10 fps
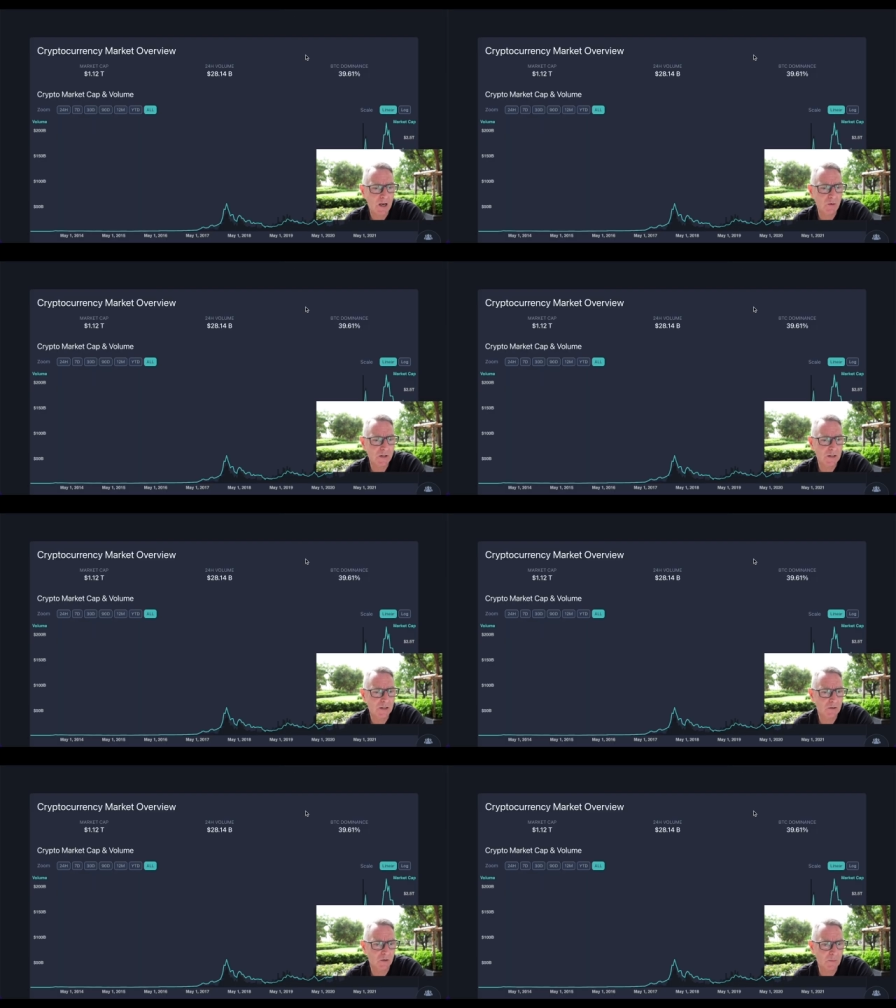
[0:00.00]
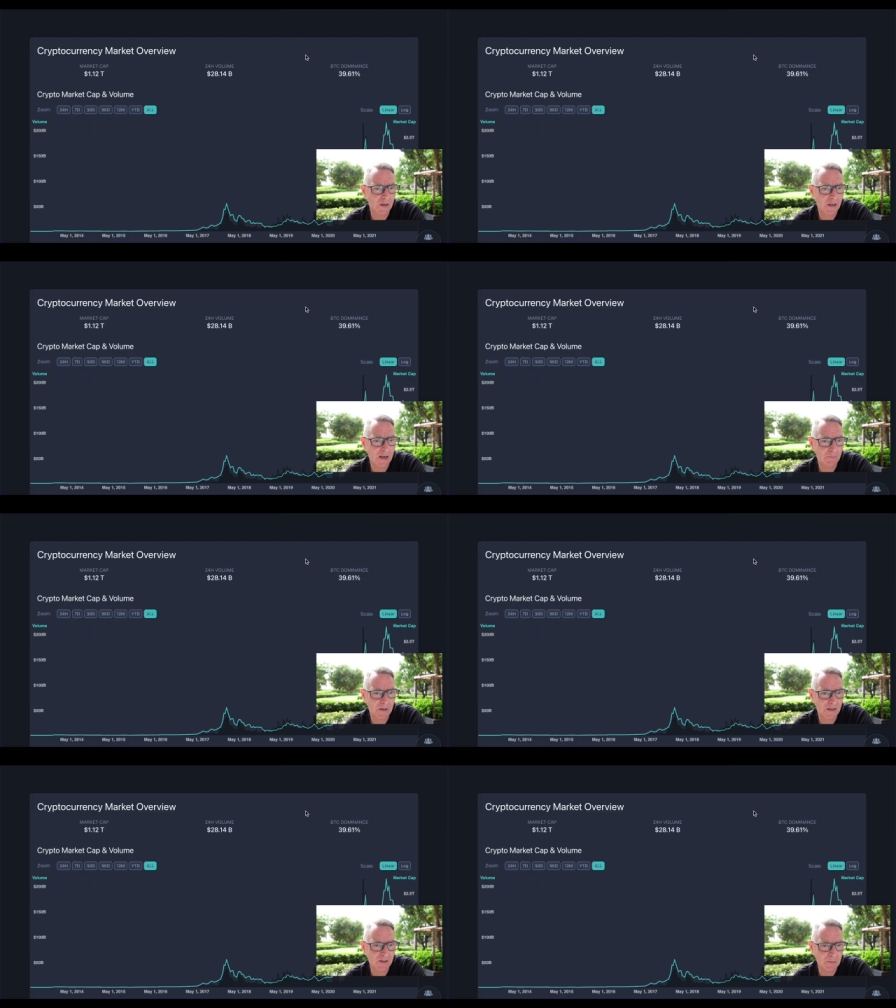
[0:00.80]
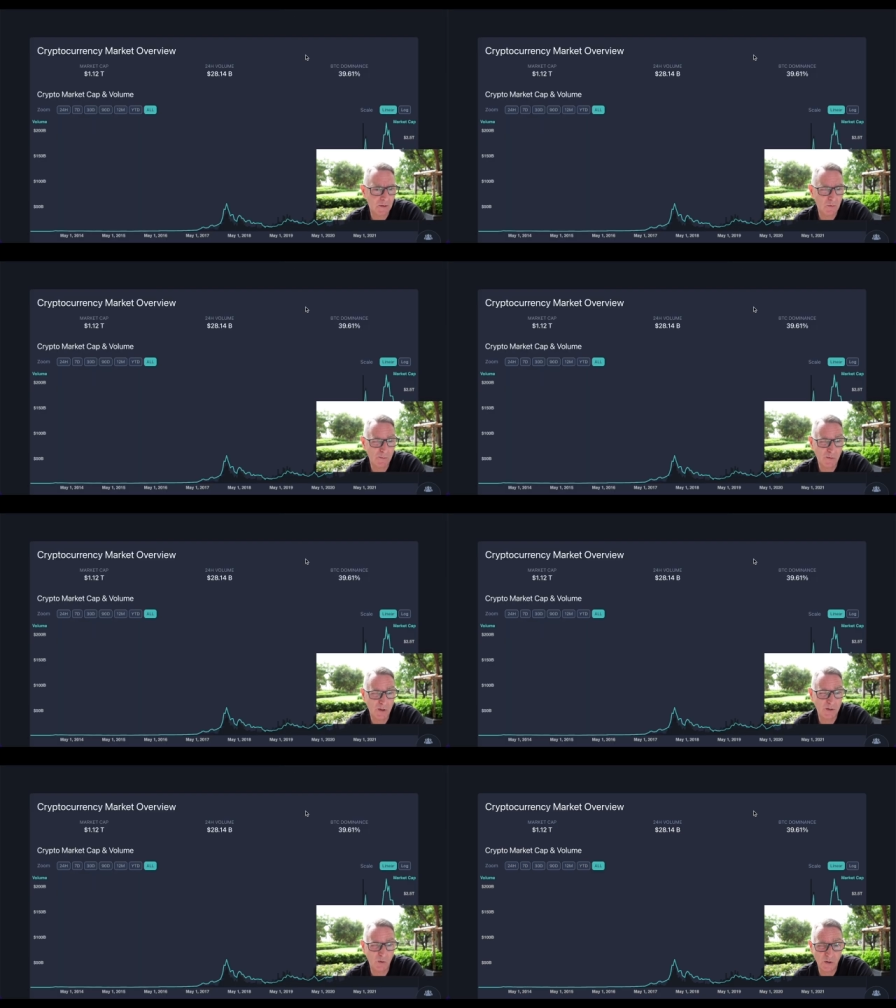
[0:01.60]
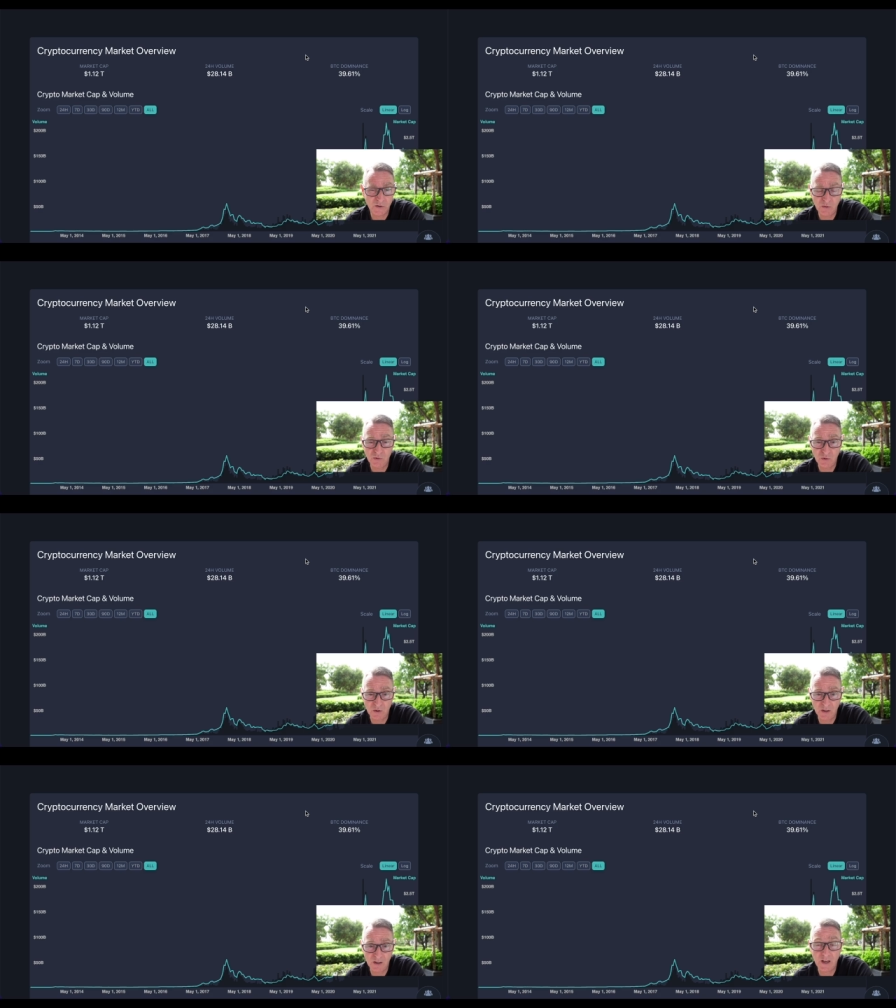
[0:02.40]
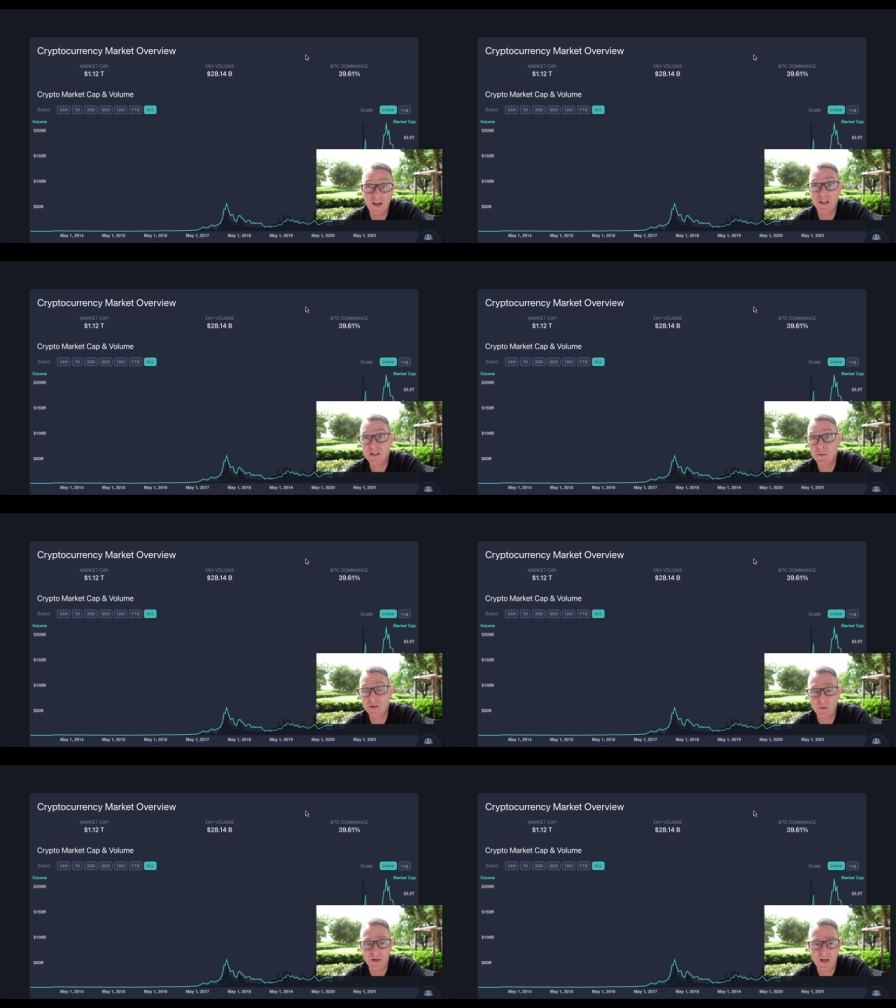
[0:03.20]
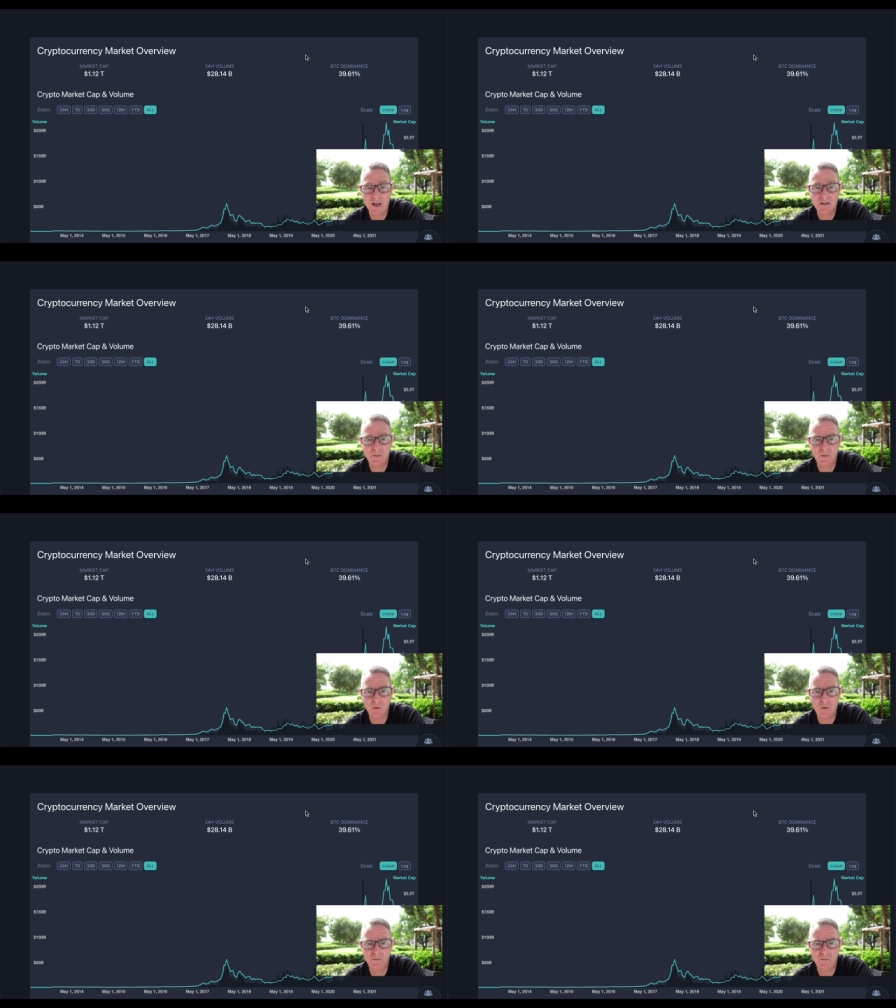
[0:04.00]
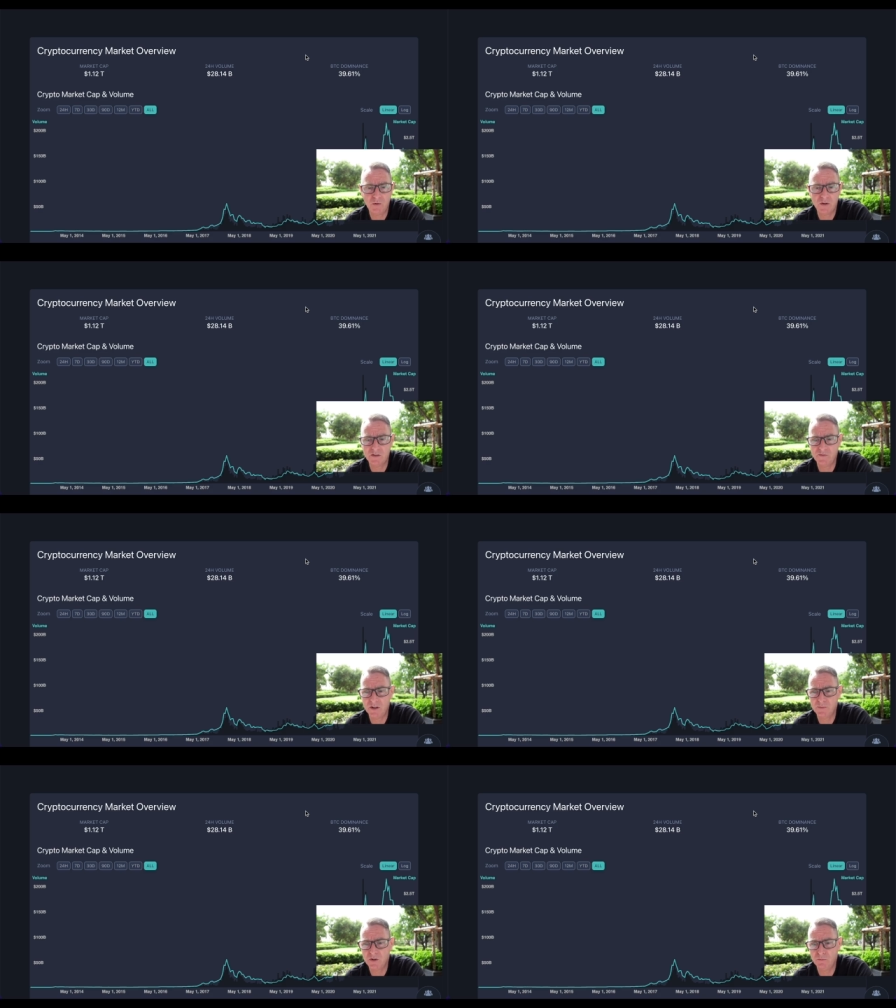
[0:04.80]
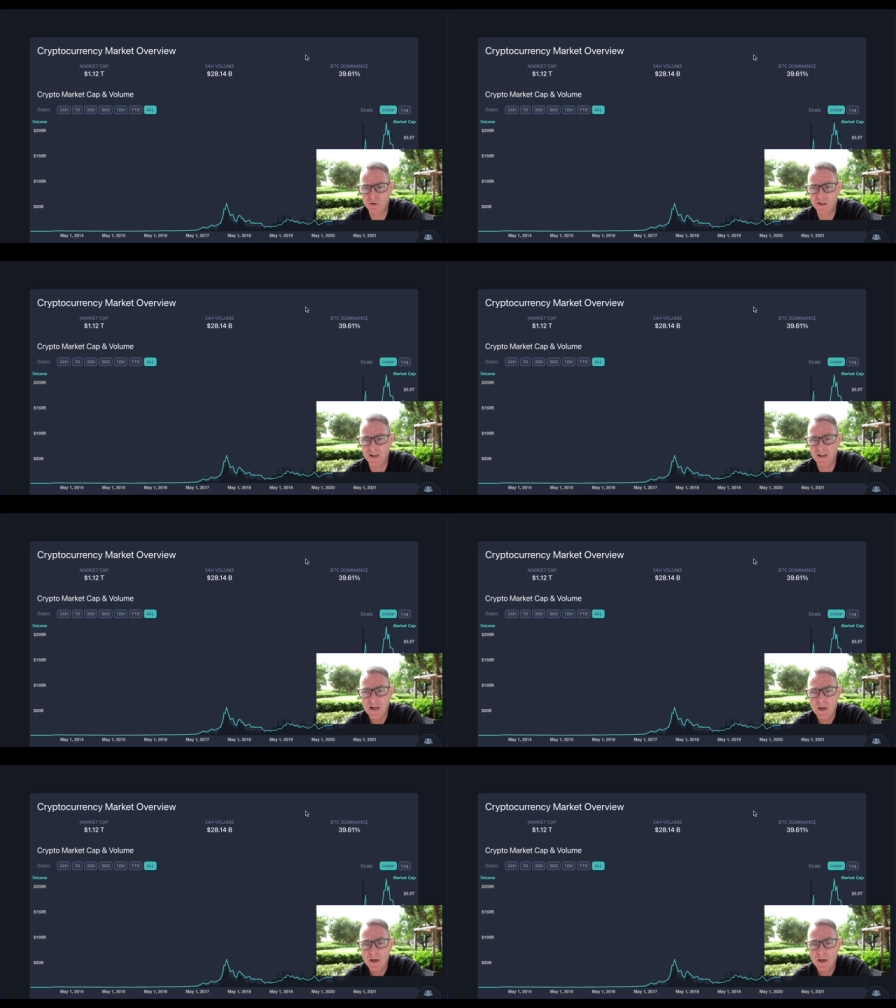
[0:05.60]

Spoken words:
We see the total market cap right now is about 1.12 trillion, and that's about 28.14 is the bomb. So really, like,